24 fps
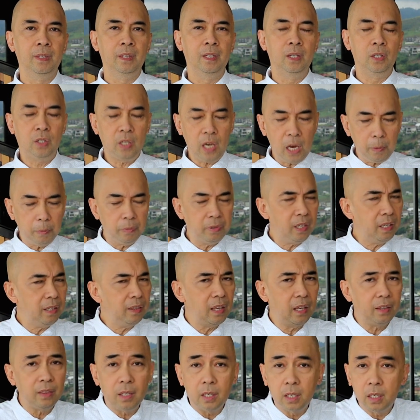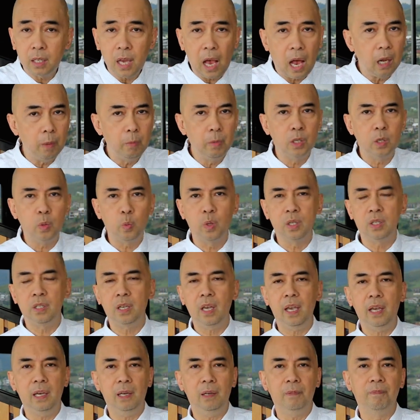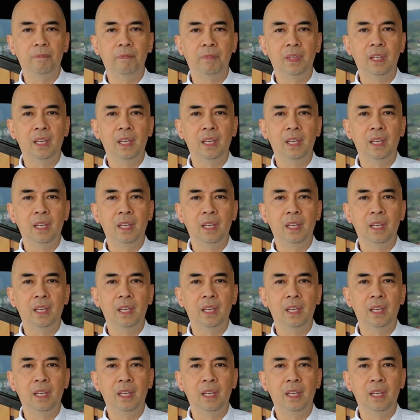The same thing that the psalmist was saying.